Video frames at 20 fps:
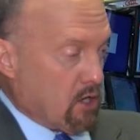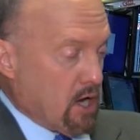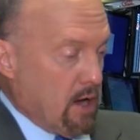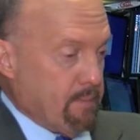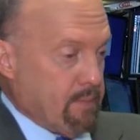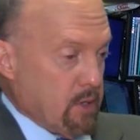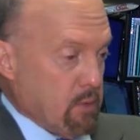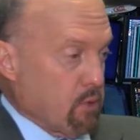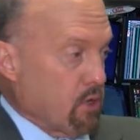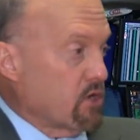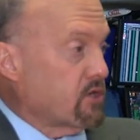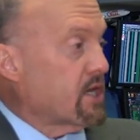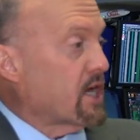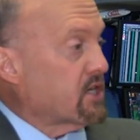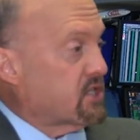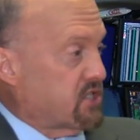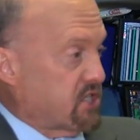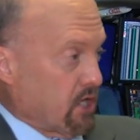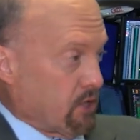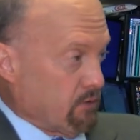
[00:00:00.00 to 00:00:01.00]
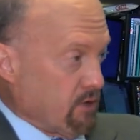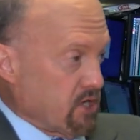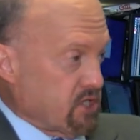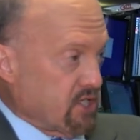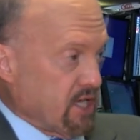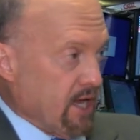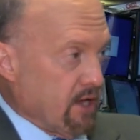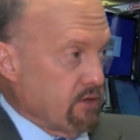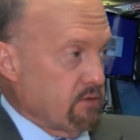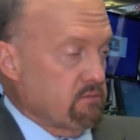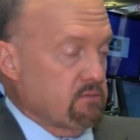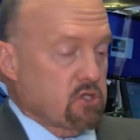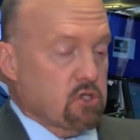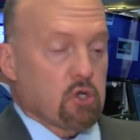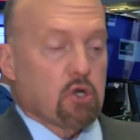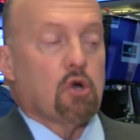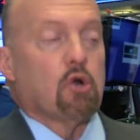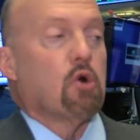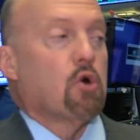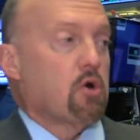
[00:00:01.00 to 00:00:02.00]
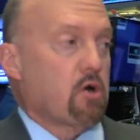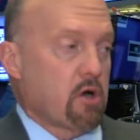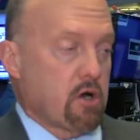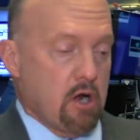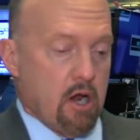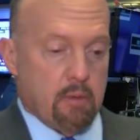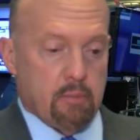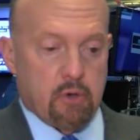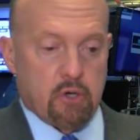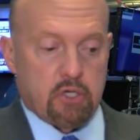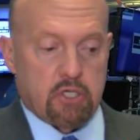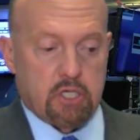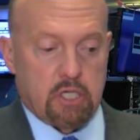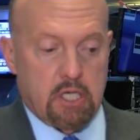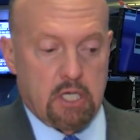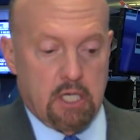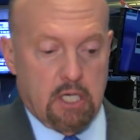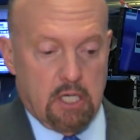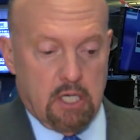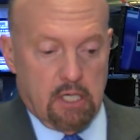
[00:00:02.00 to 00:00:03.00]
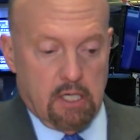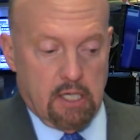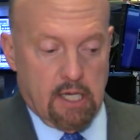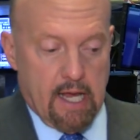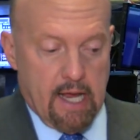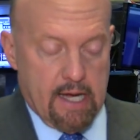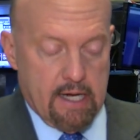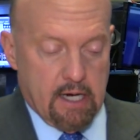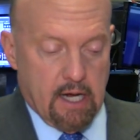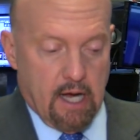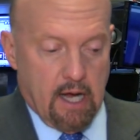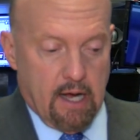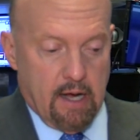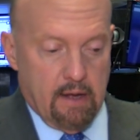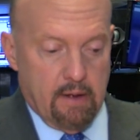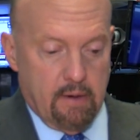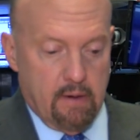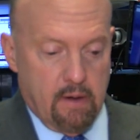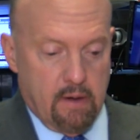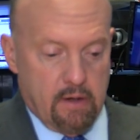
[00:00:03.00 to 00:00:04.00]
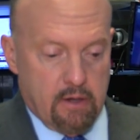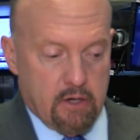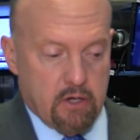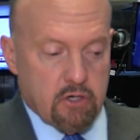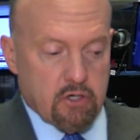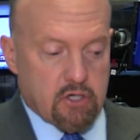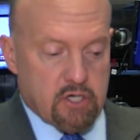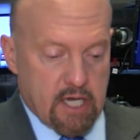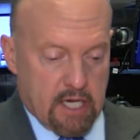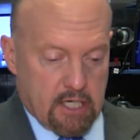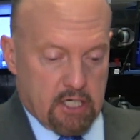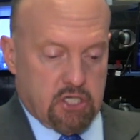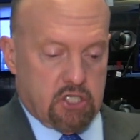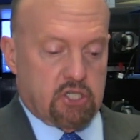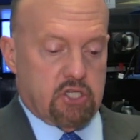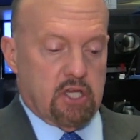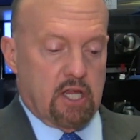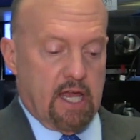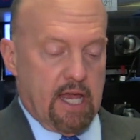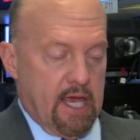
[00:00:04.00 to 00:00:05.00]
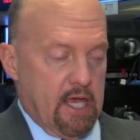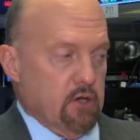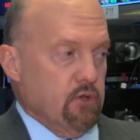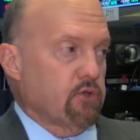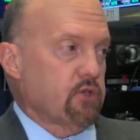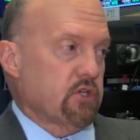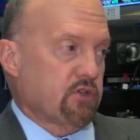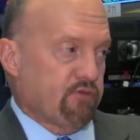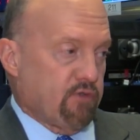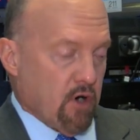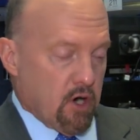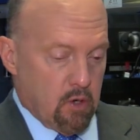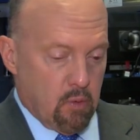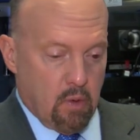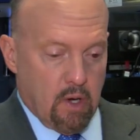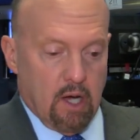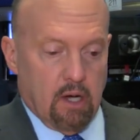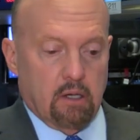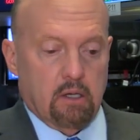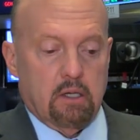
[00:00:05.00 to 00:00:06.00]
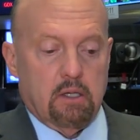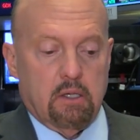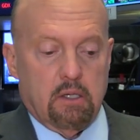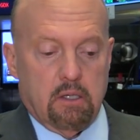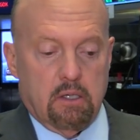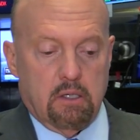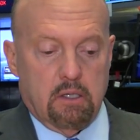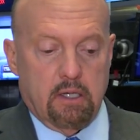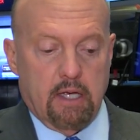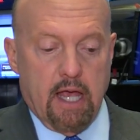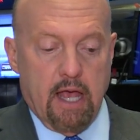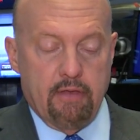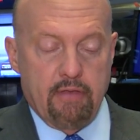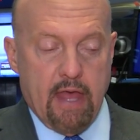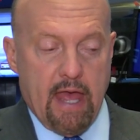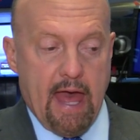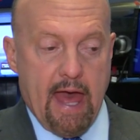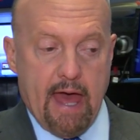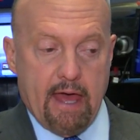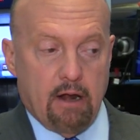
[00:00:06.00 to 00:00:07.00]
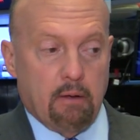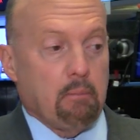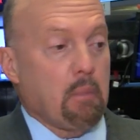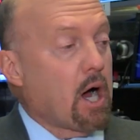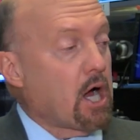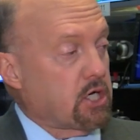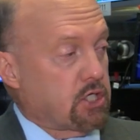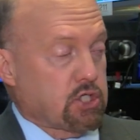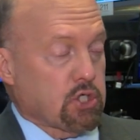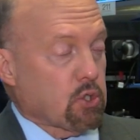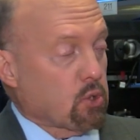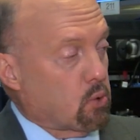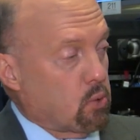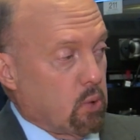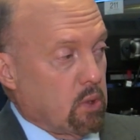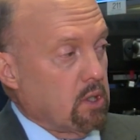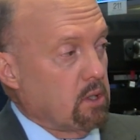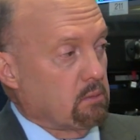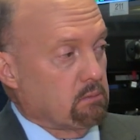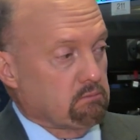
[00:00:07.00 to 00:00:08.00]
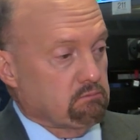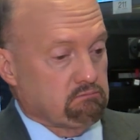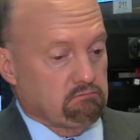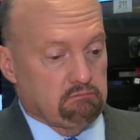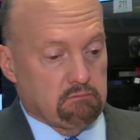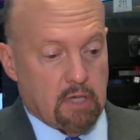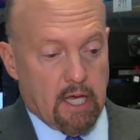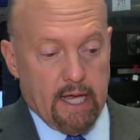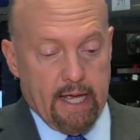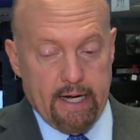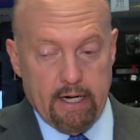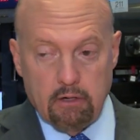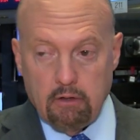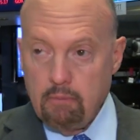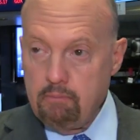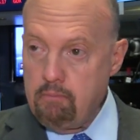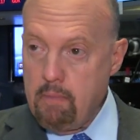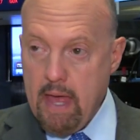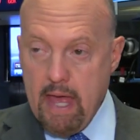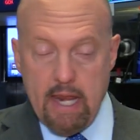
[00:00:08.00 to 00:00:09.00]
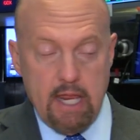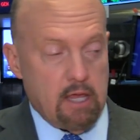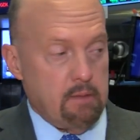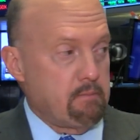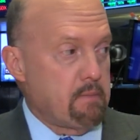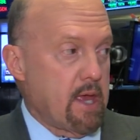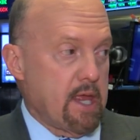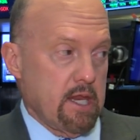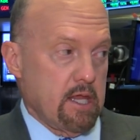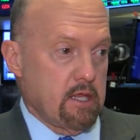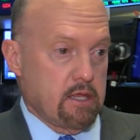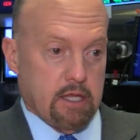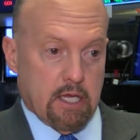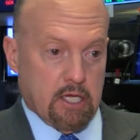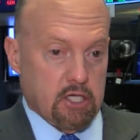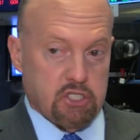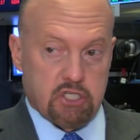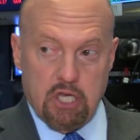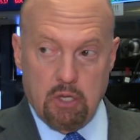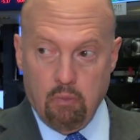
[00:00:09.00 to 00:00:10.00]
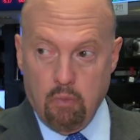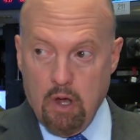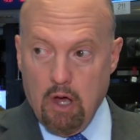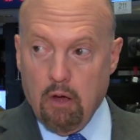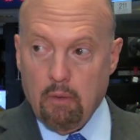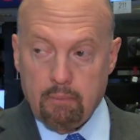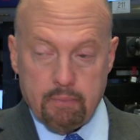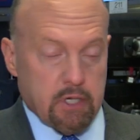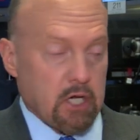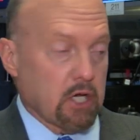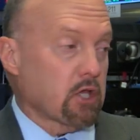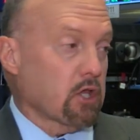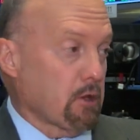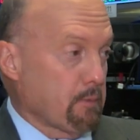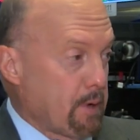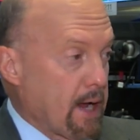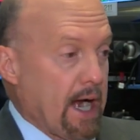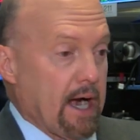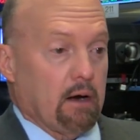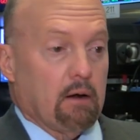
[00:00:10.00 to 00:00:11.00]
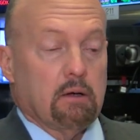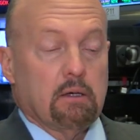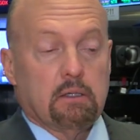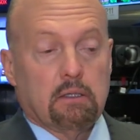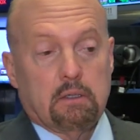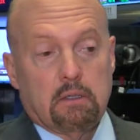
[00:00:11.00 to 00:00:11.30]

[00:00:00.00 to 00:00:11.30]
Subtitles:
company, we're going to take cigarettes out. It's going to hurt our numbers. And Dick's handled this very well, and they had a monster quarter. And many, many things did well, particularly apparel.